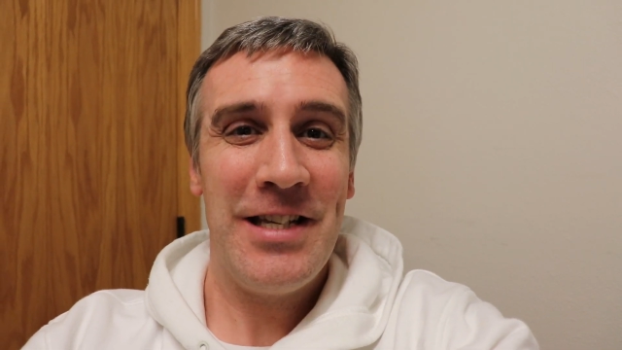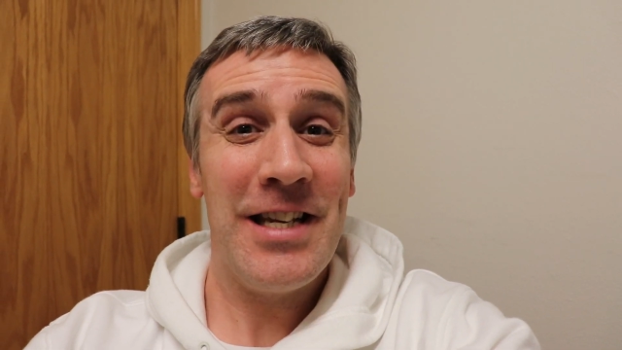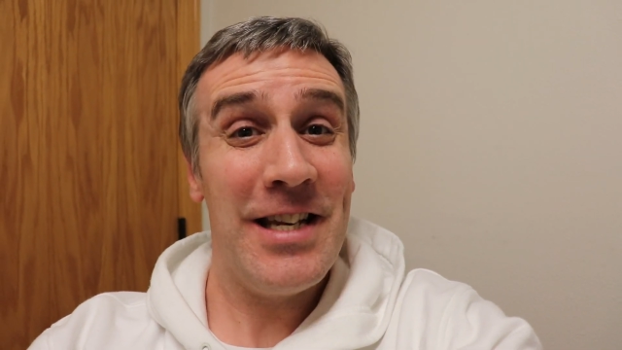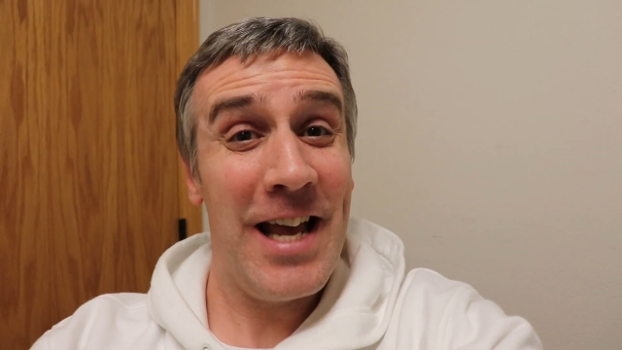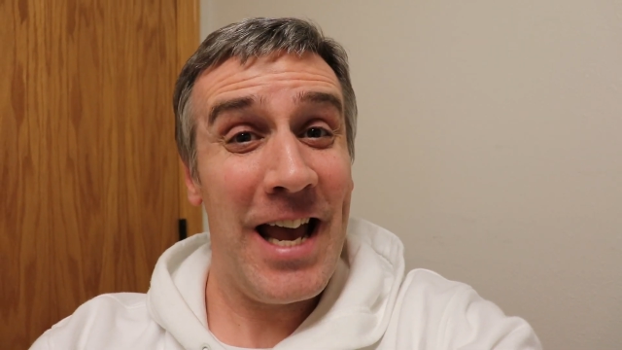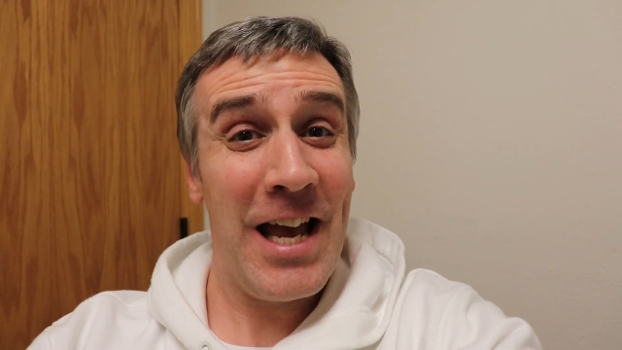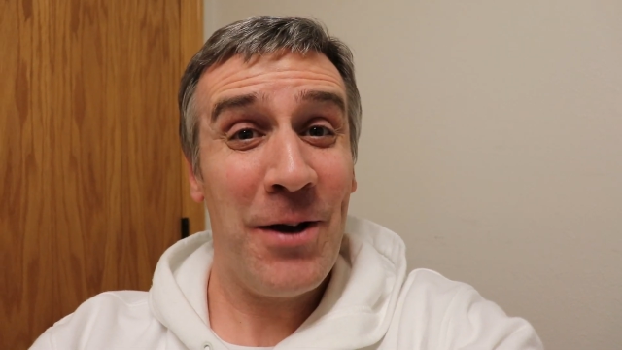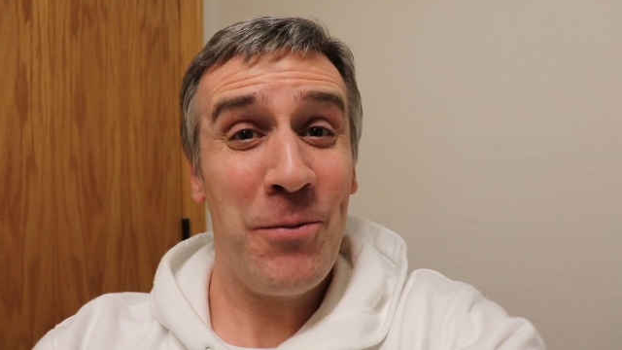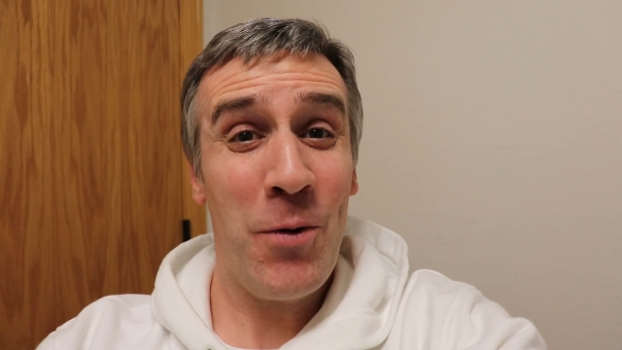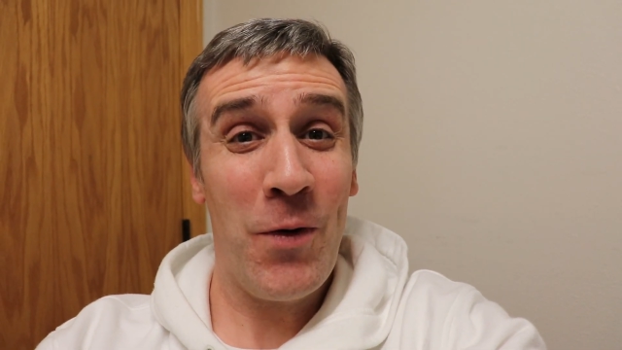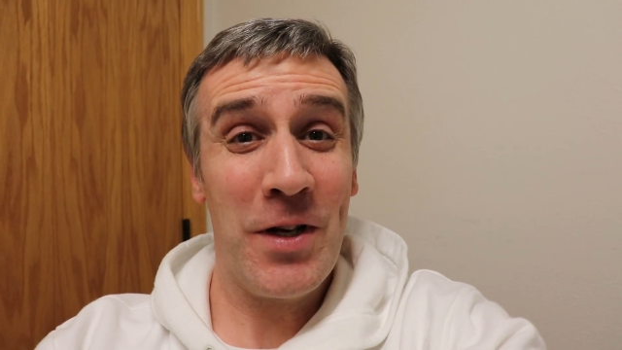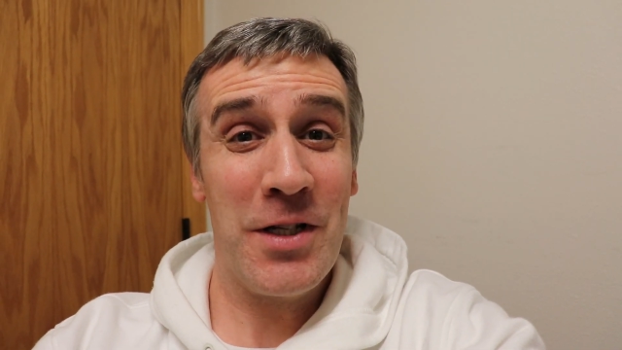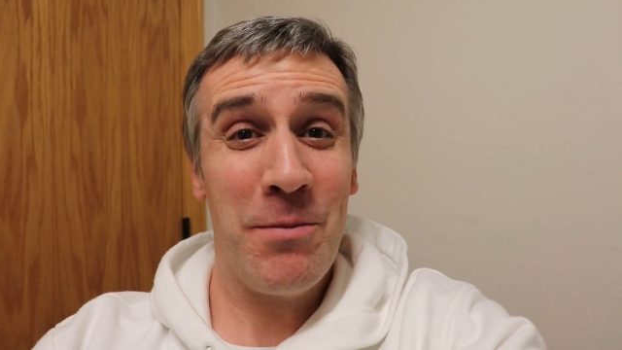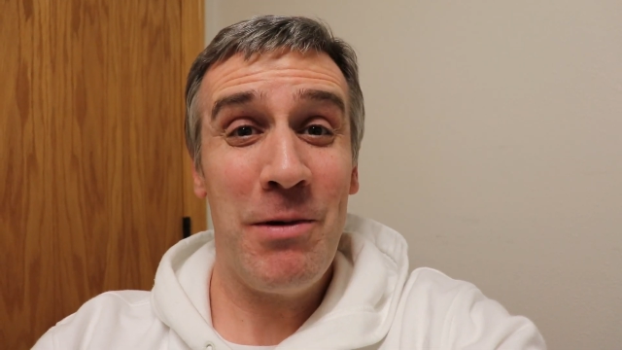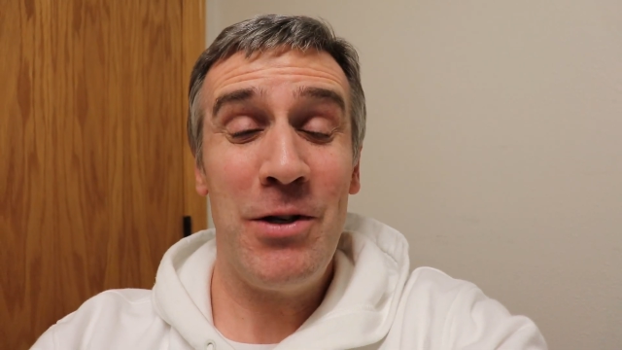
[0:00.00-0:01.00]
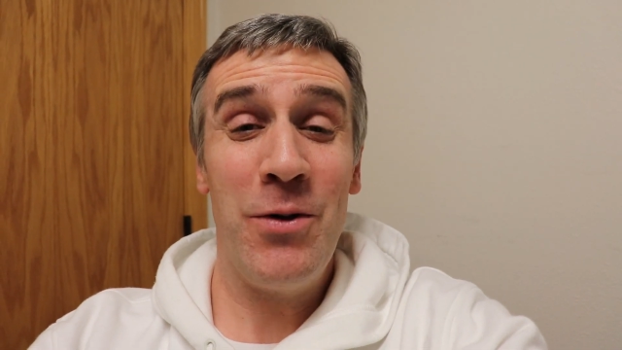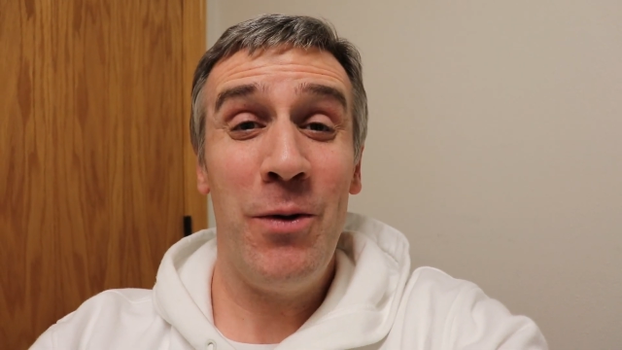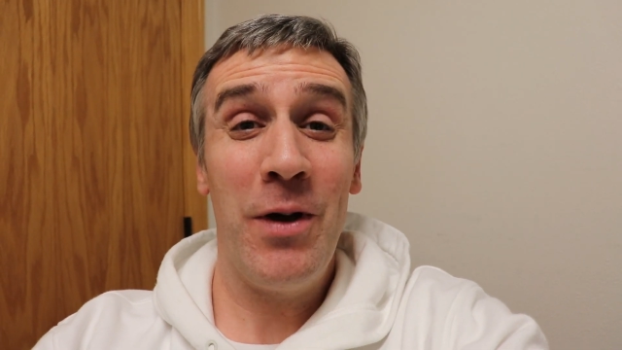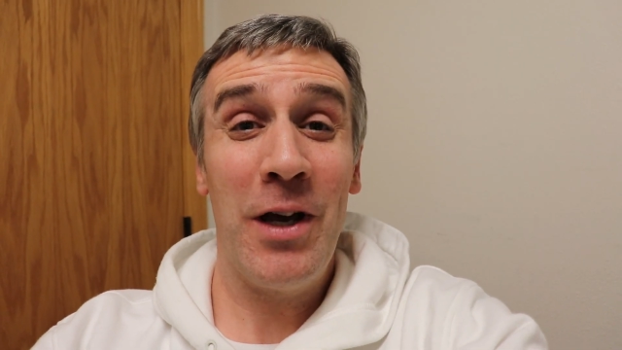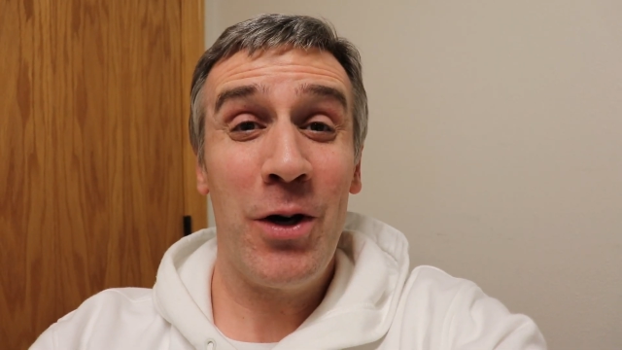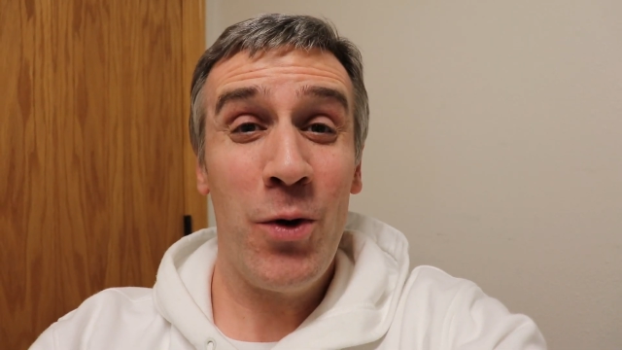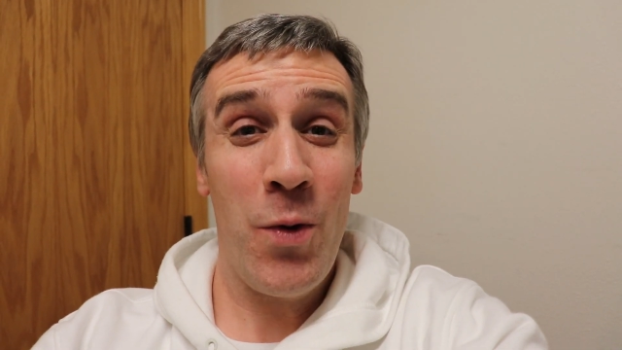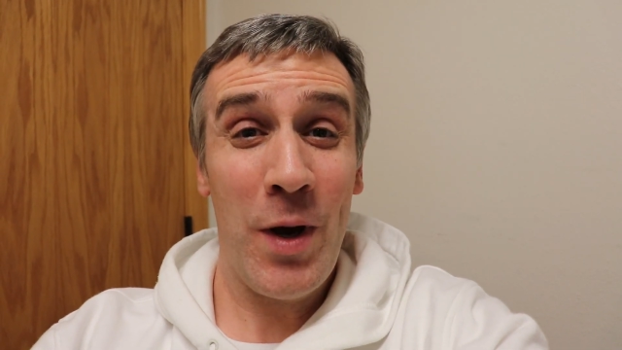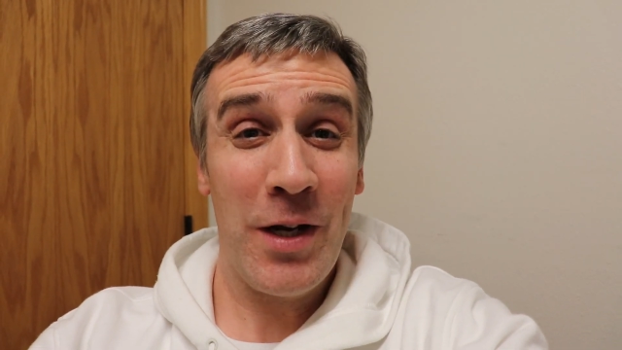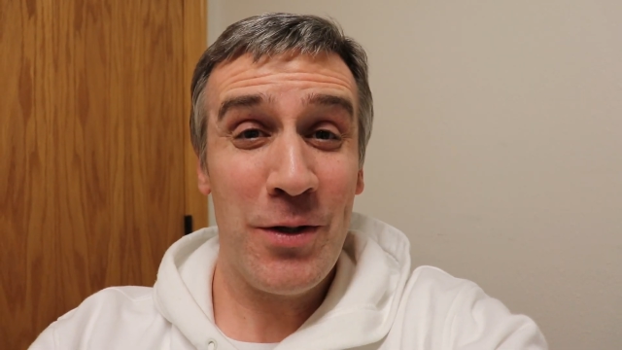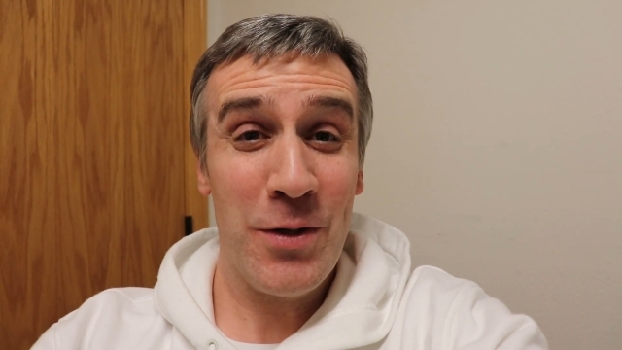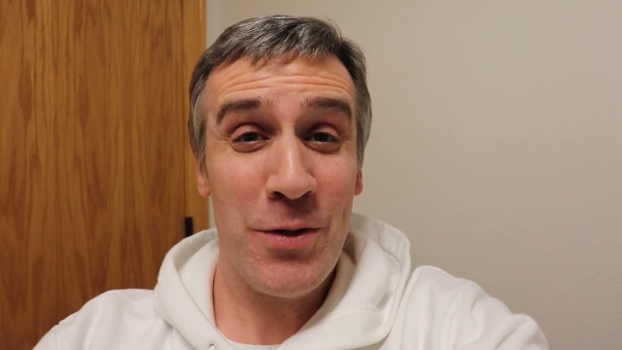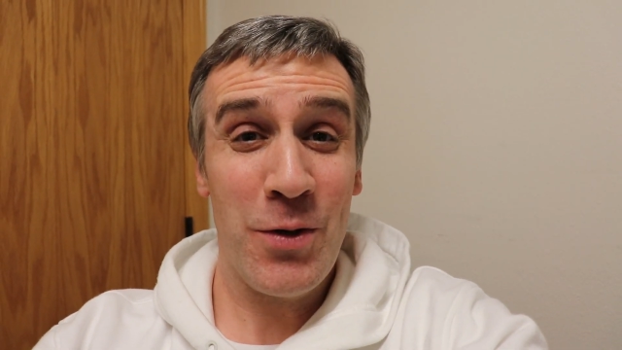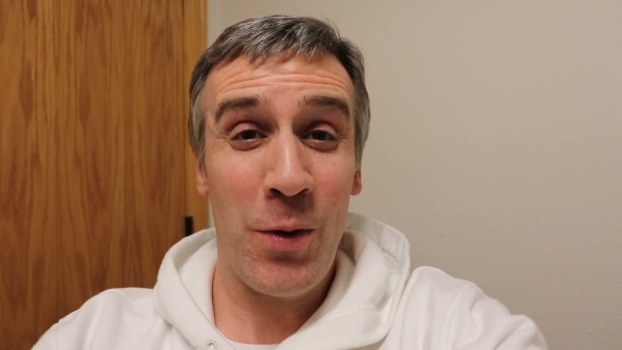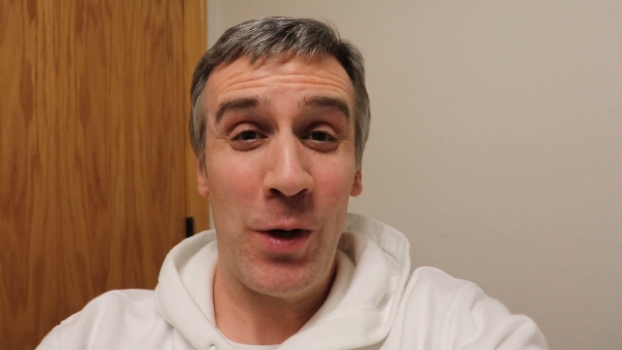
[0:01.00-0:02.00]
Today I'm going to be doing a
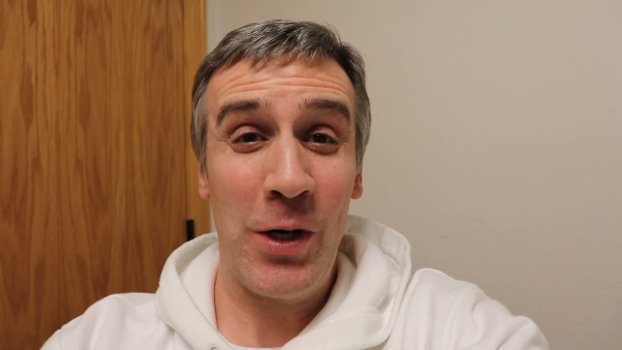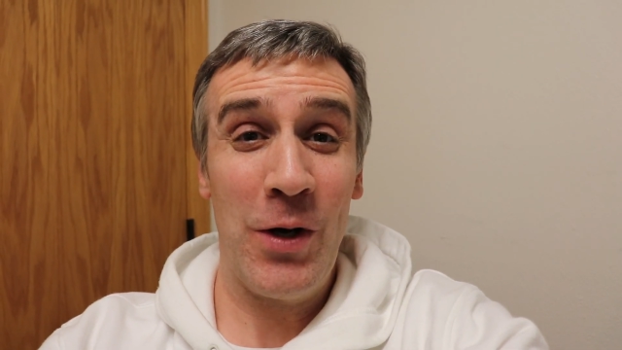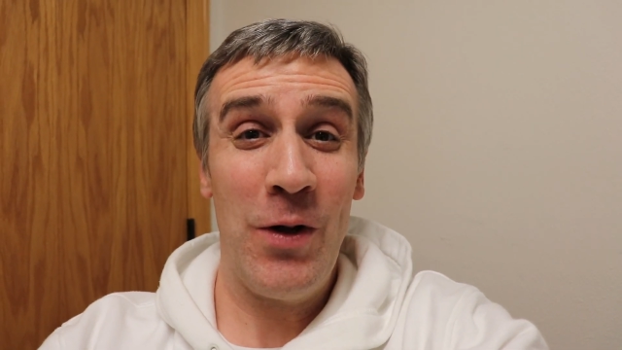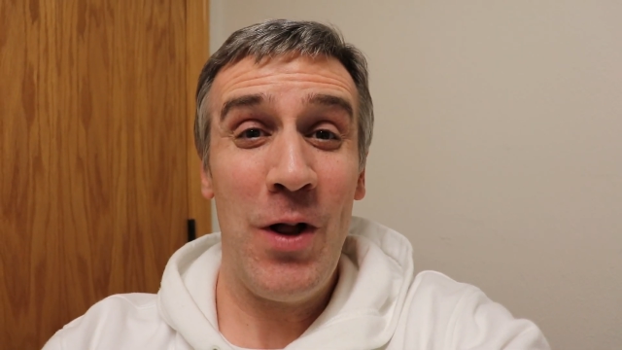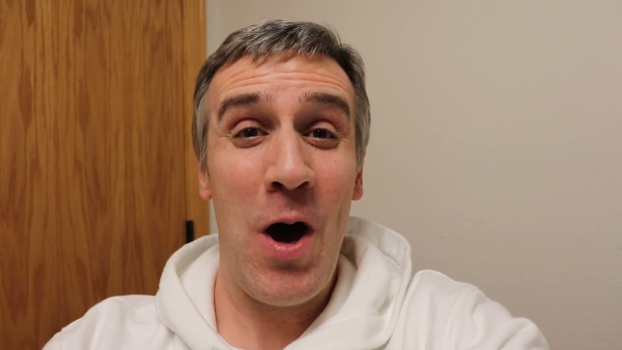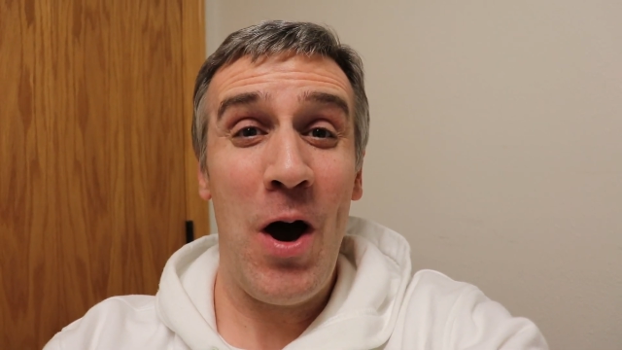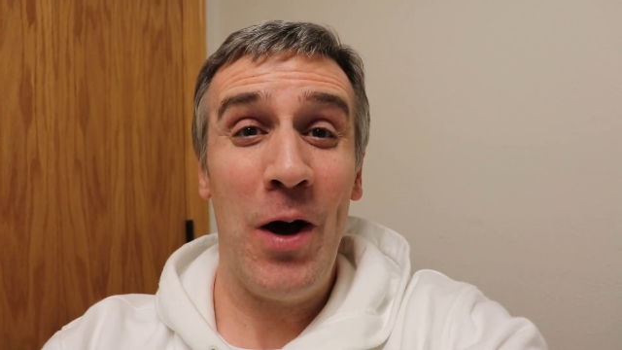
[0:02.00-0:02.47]
quick tutorial